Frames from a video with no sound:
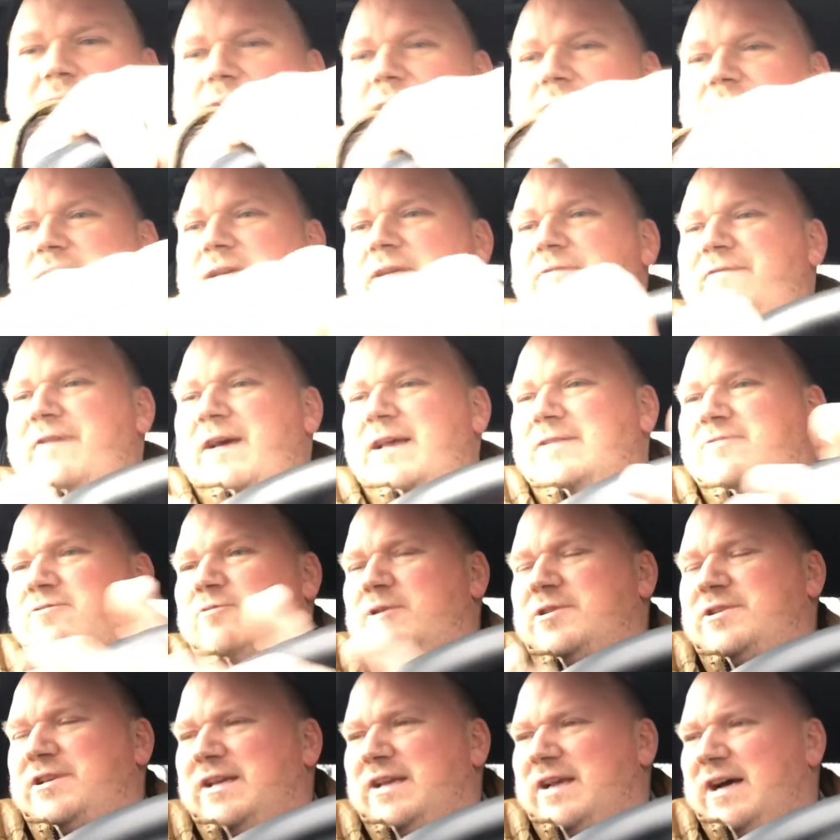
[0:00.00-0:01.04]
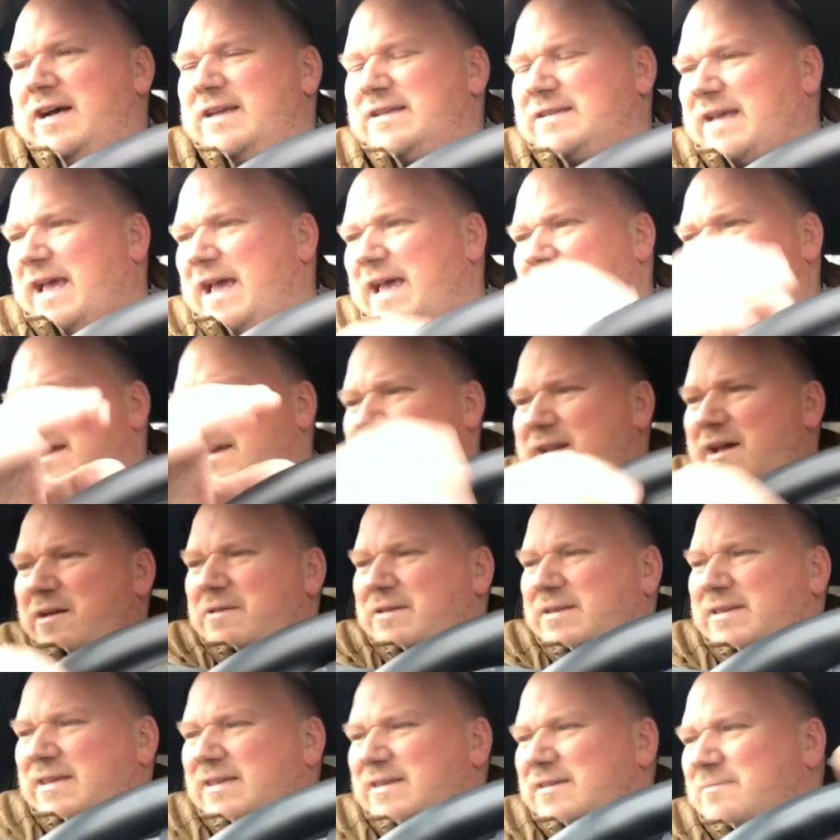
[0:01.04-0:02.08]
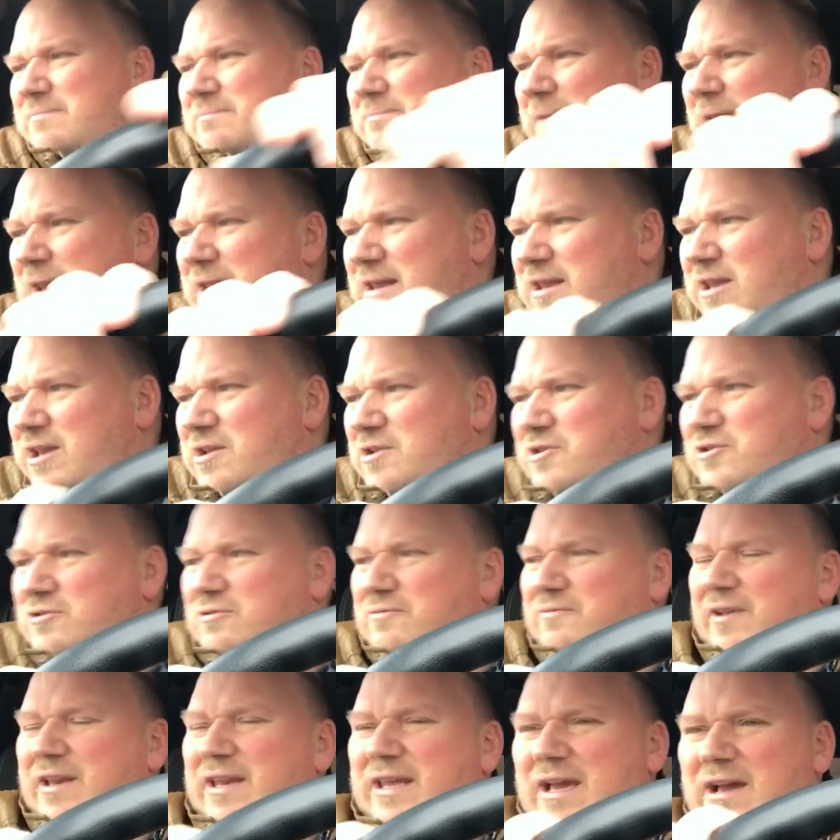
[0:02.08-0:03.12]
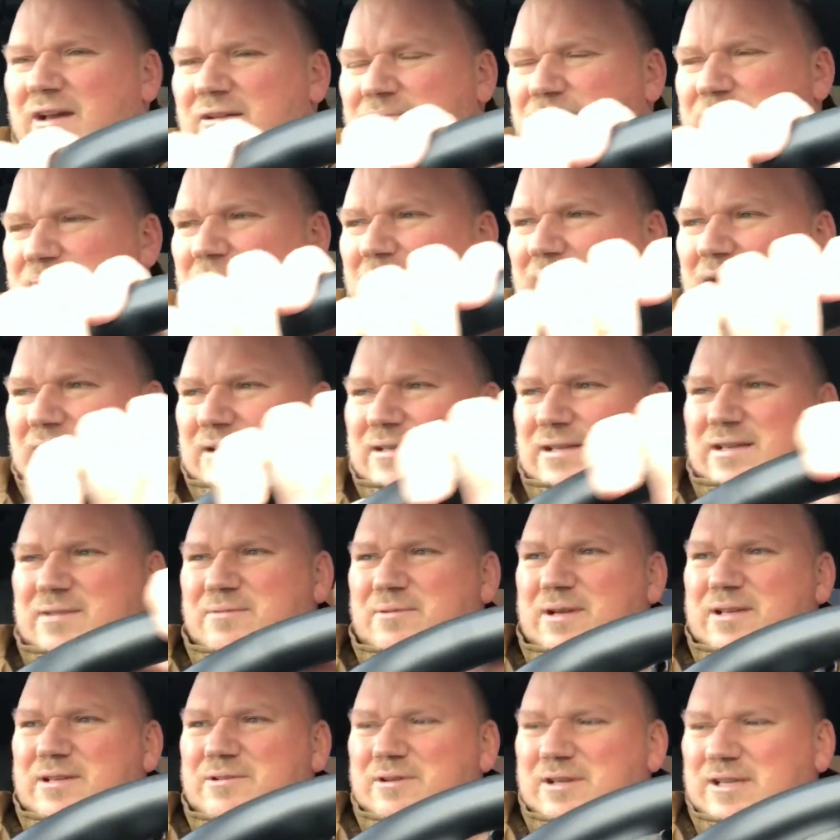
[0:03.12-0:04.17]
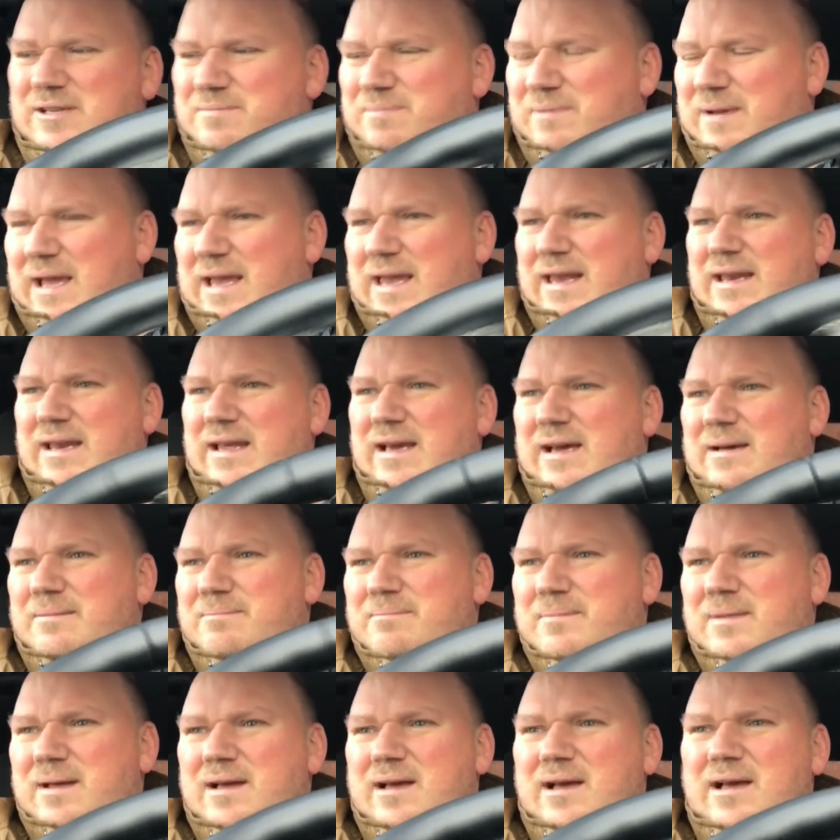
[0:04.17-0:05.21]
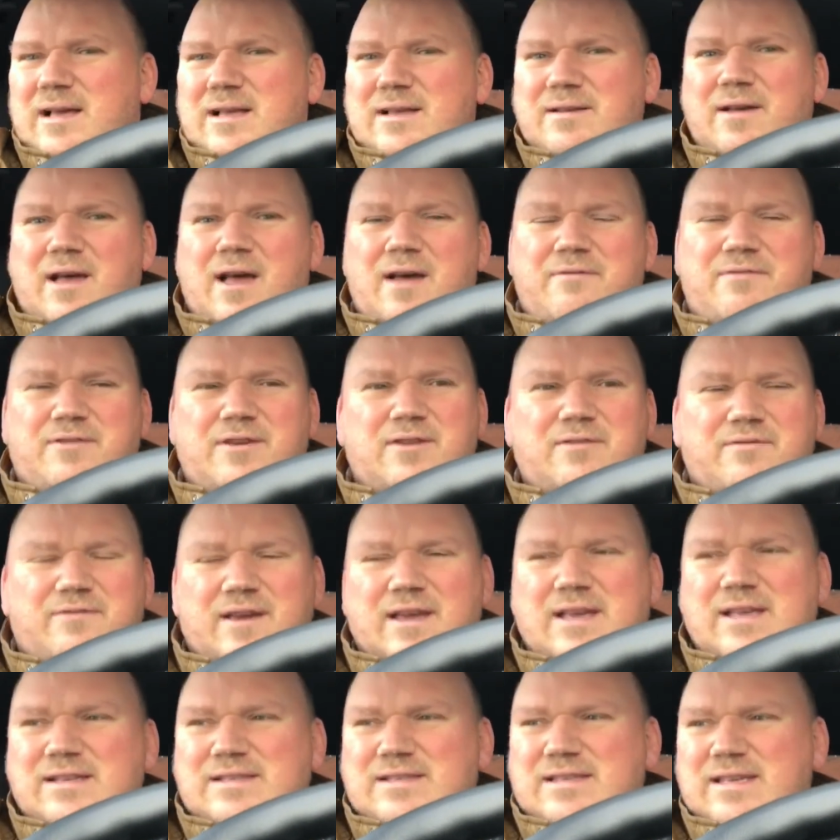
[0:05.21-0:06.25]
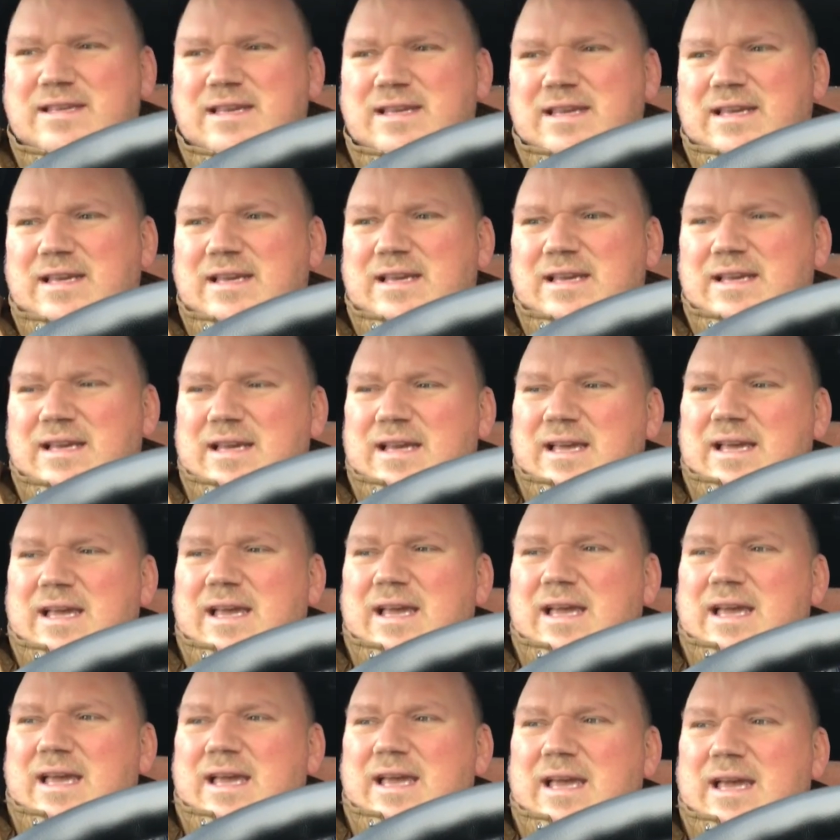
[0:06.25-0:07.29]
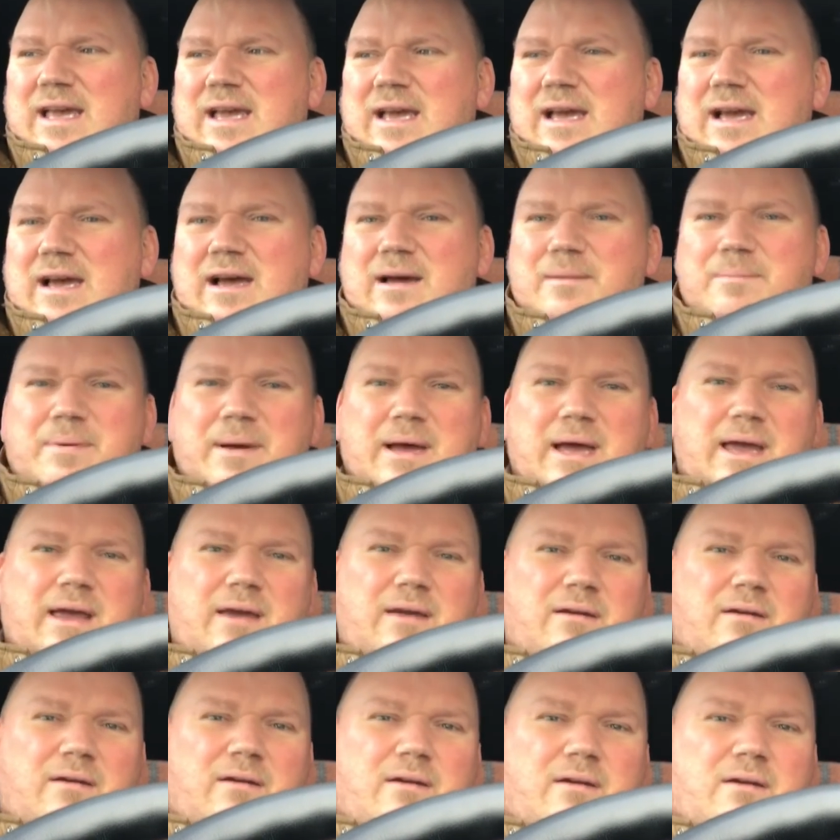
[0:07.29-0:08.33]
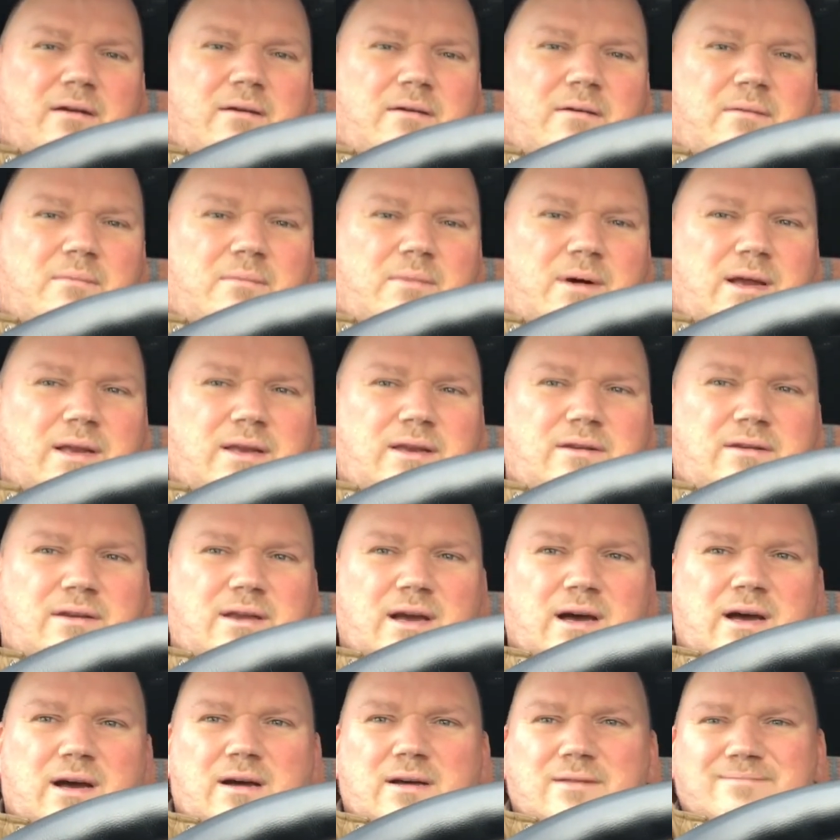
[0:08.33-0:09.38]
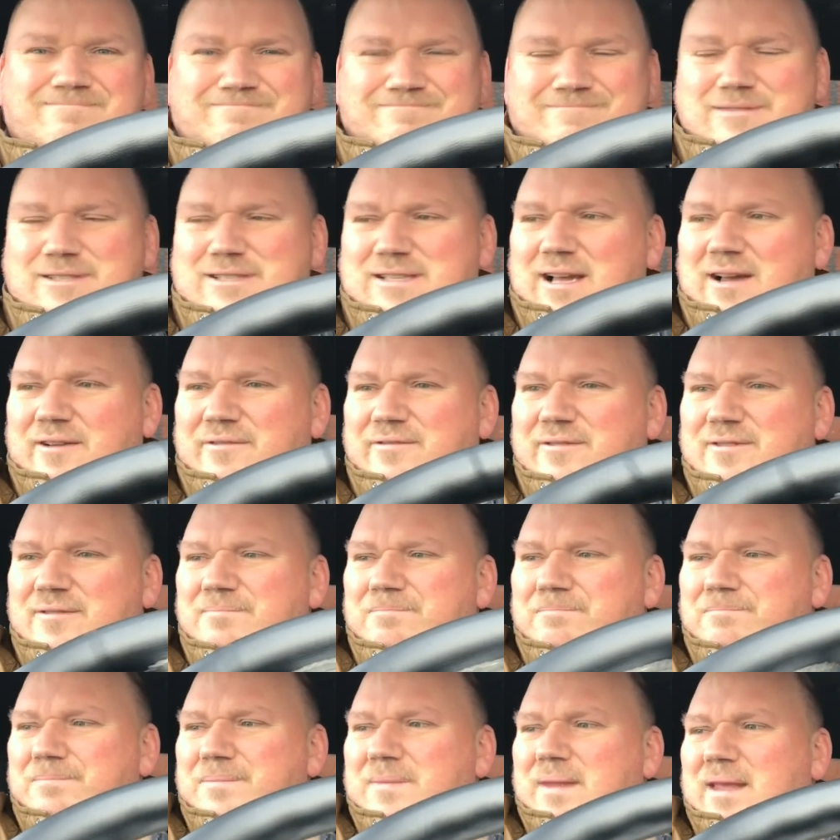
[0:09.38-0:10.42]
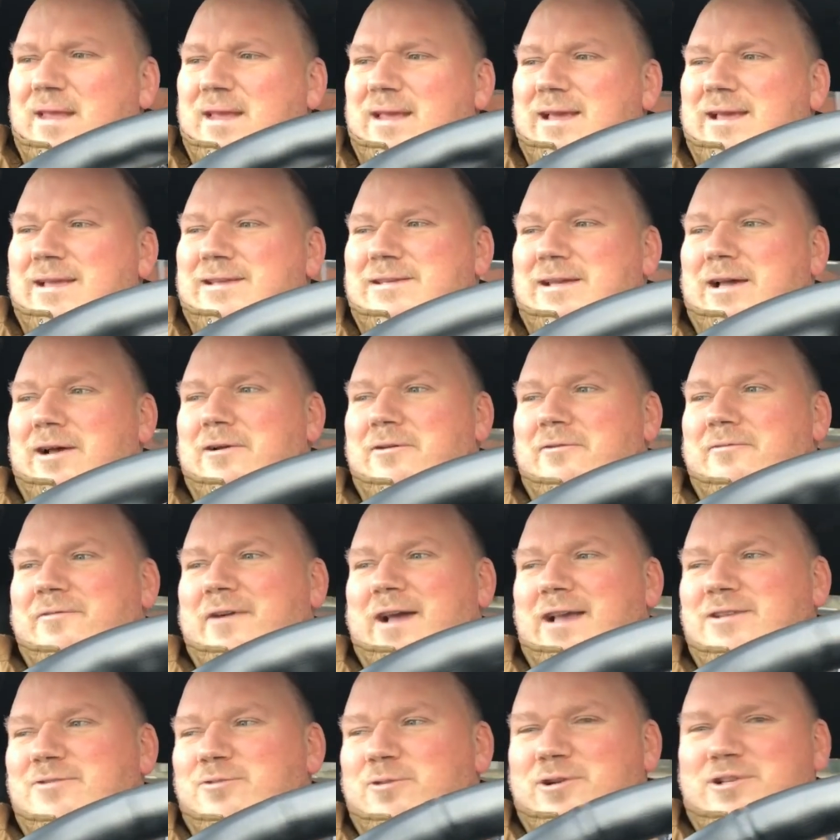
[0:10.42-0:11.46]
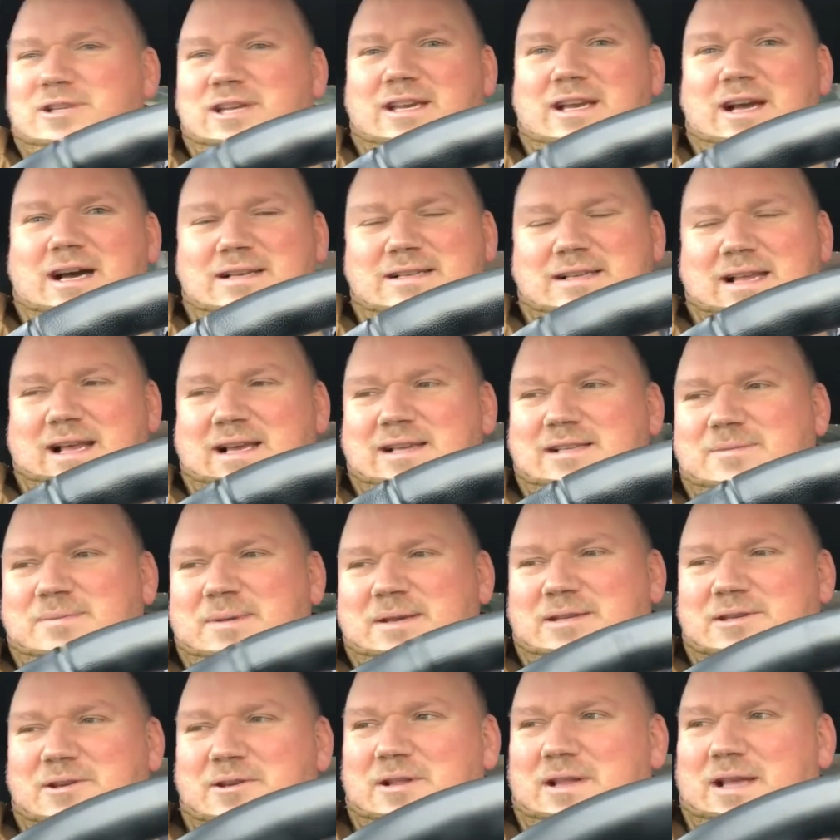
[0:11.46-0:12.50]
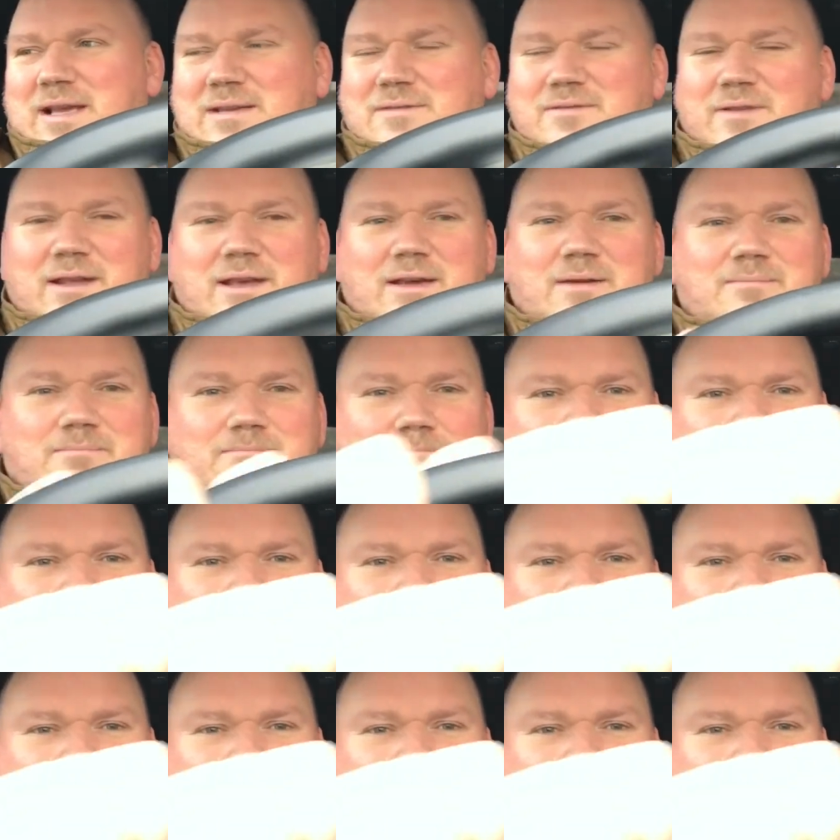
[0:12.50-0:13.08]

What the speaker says: So thanks for watching, guys. And I know this hasn't been a usual video, but I just wanted to explain a few things about my new car and stuff. So thanks for watching, guys, and I'll speak to you in the next video.